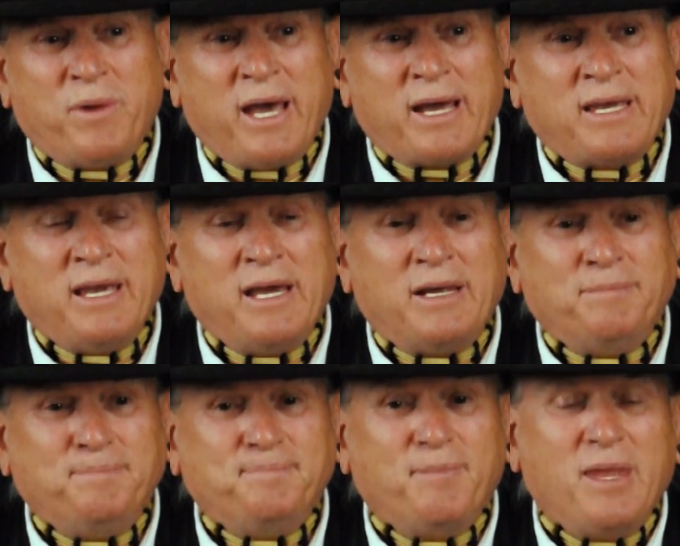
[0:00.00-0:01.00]
back
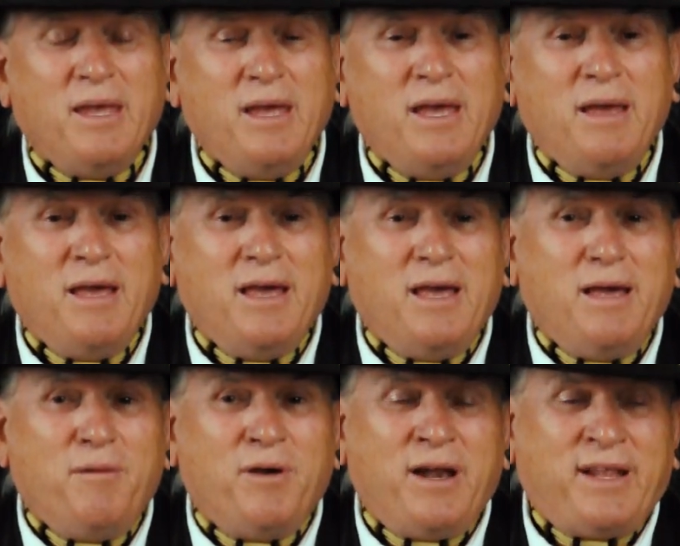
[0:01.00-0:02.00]
in.
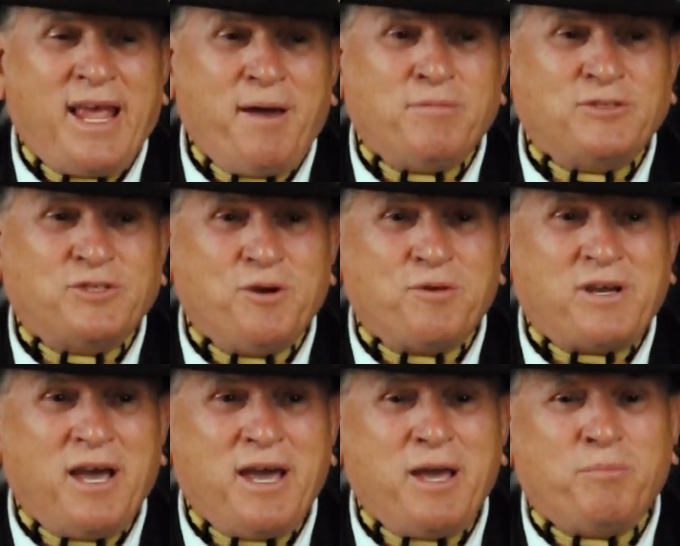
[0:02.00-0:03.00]
But that was
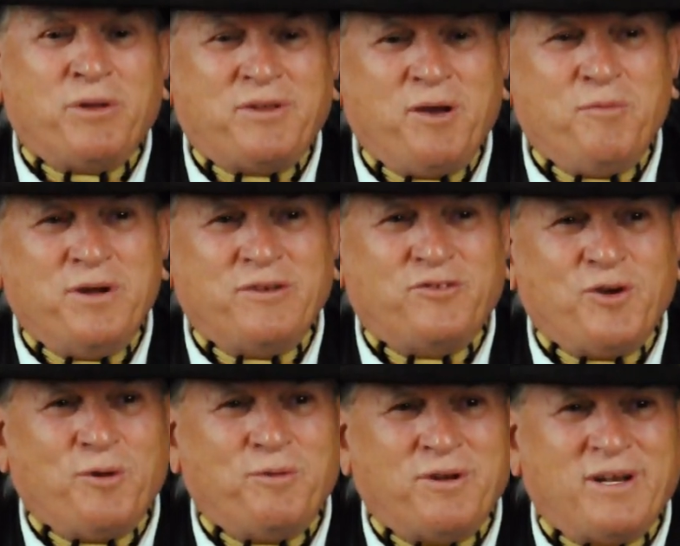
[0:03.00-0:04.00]
okay, but they went and
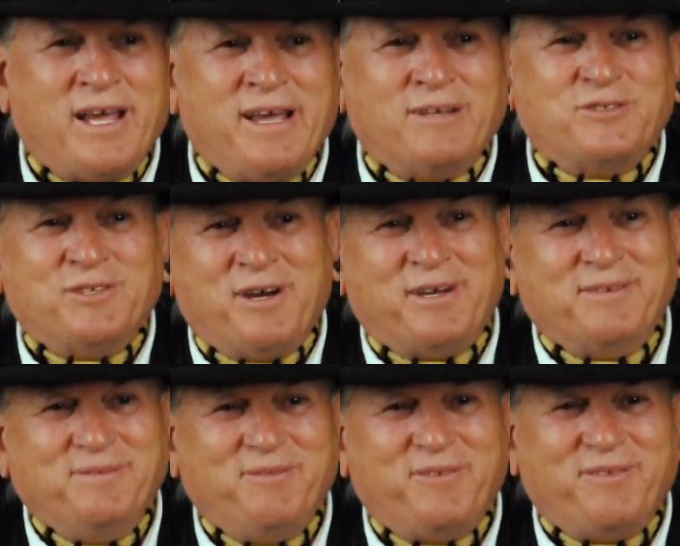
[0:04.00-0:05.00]
told the
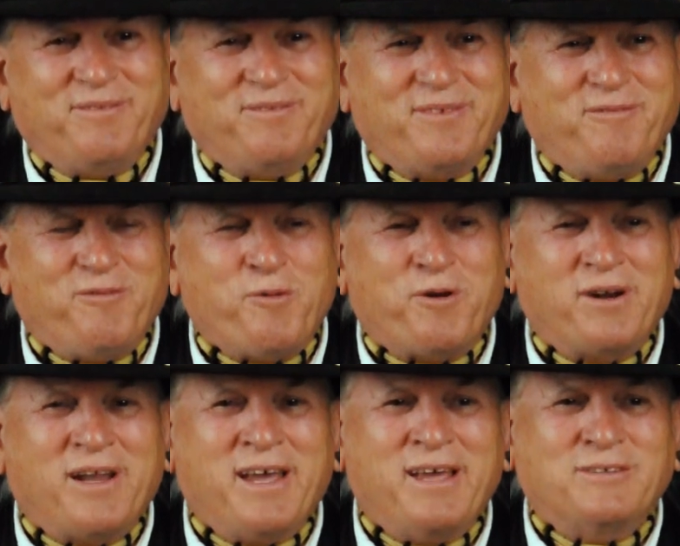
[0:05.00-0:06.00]
foreign
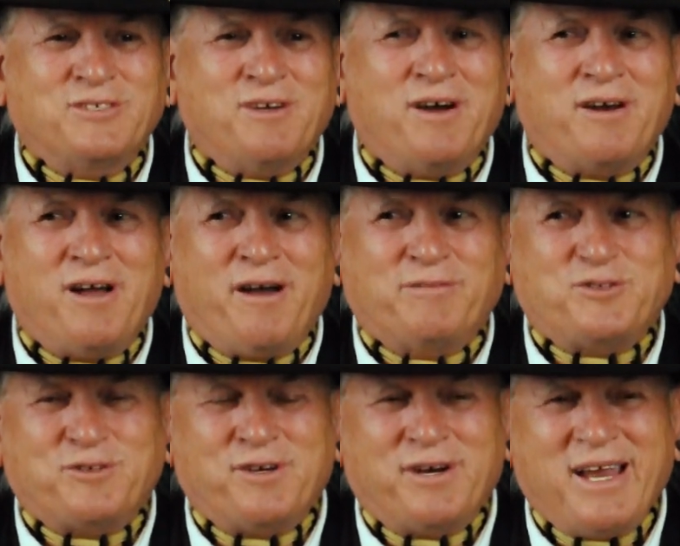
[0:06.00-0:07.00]
liaison
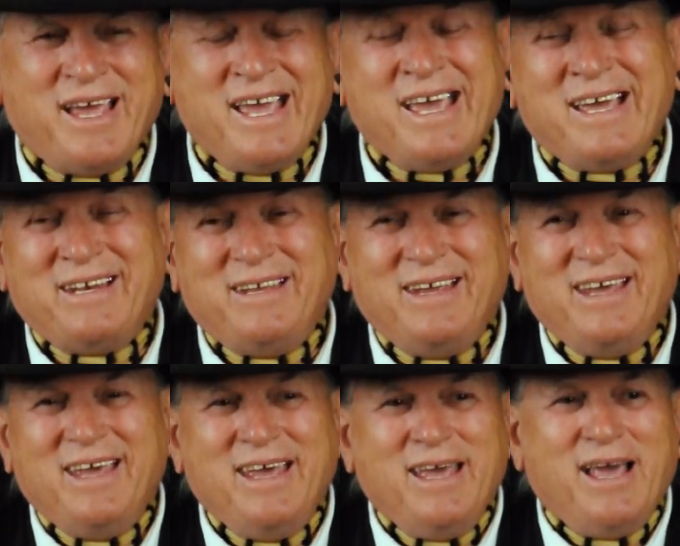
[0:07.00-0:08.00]
officer, and
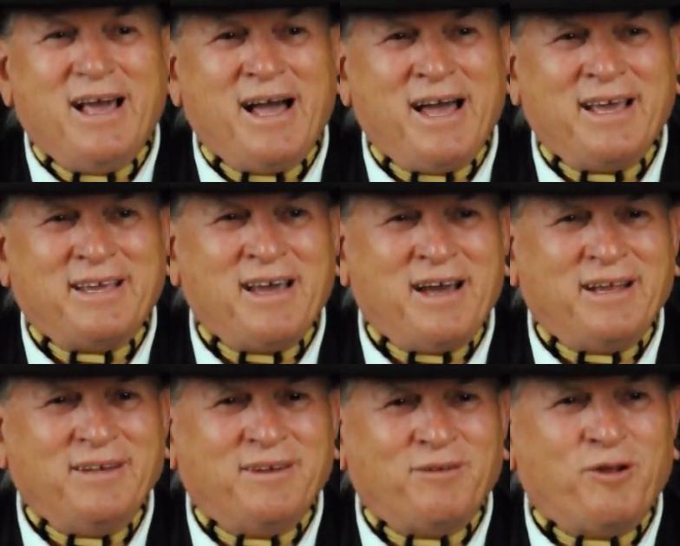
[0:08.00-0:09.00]
I got
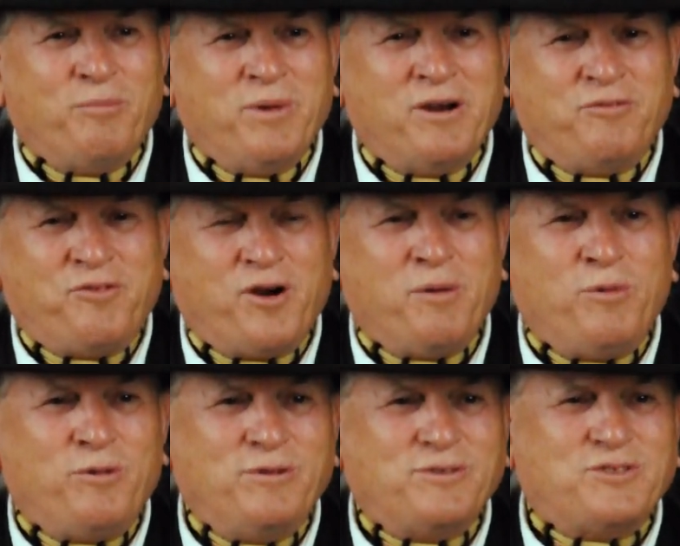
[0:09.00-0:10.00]
in a little bit of
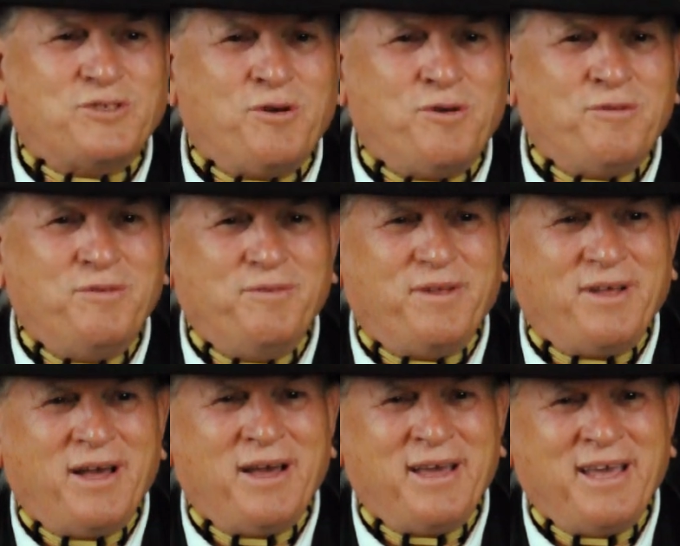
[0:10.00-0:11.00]
trouble, so
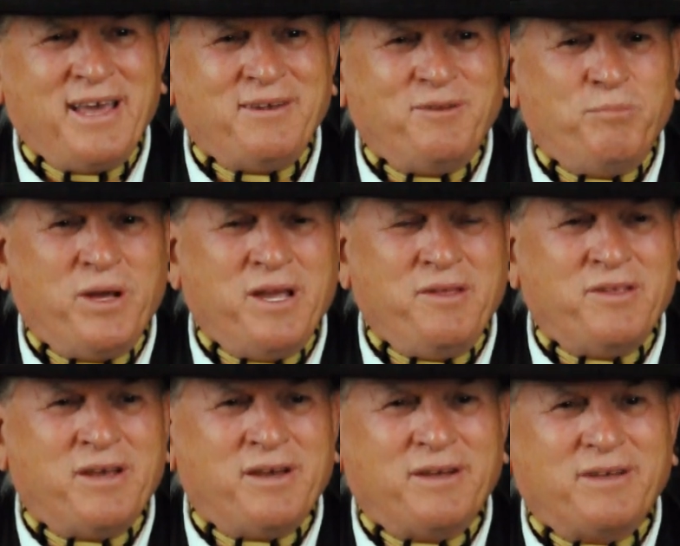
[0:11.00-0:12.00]
I had to be
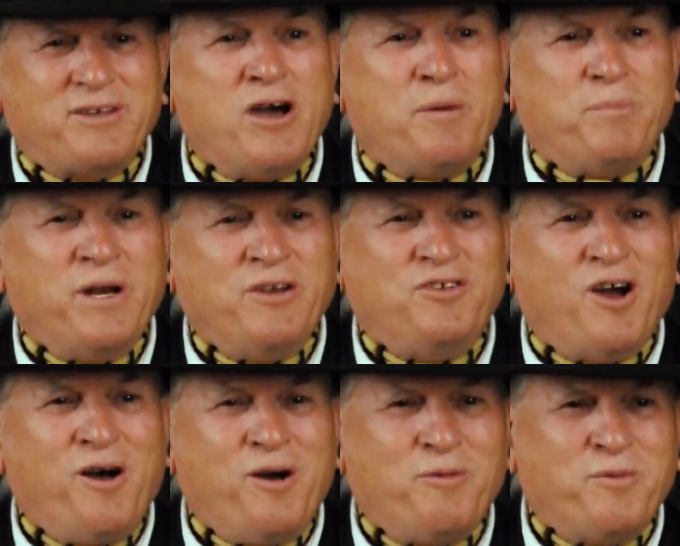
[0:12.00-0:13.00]
the company
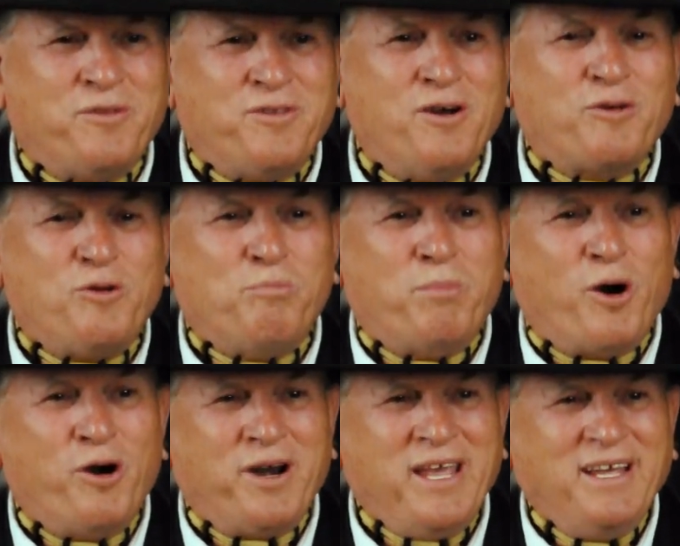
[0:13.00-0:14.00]
dog with Uncle
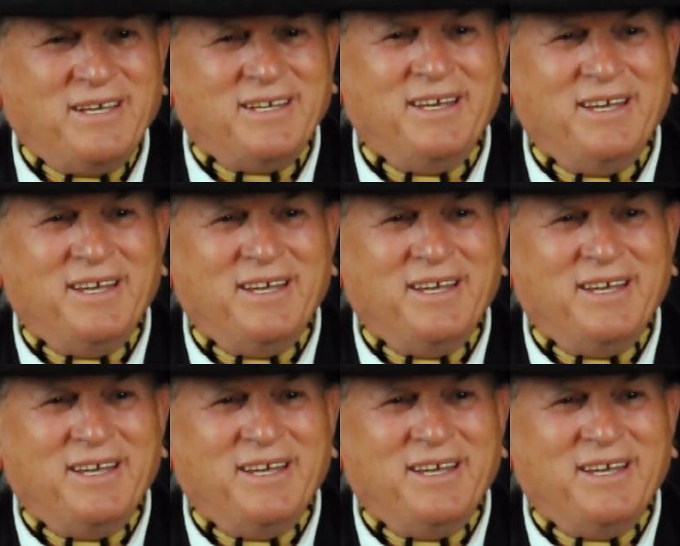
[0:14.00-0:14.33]
Bernie,